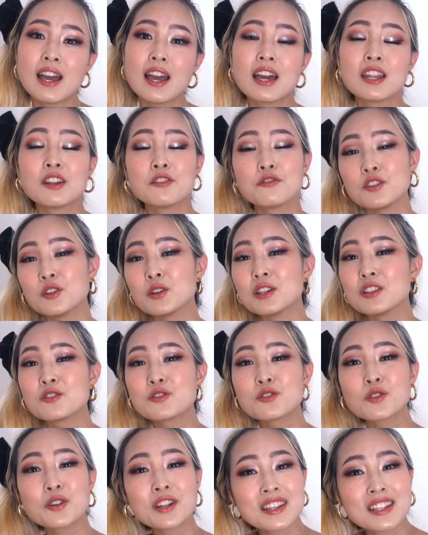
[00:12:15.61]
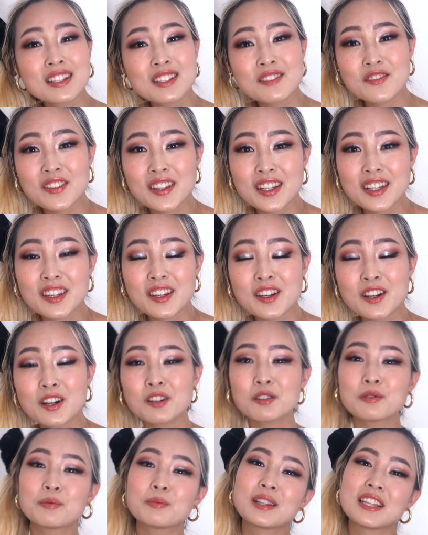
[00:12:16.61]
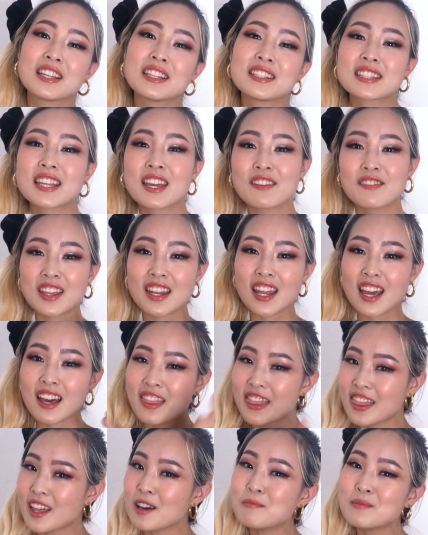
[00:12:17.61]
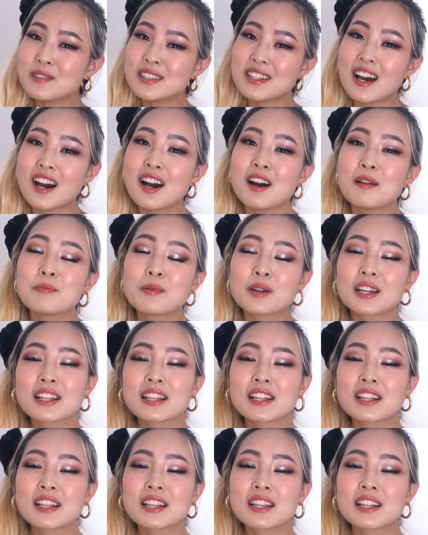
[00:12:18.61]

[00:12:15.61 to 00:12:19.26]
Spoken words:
And if you enjoyed this video, please give it a thumbs up,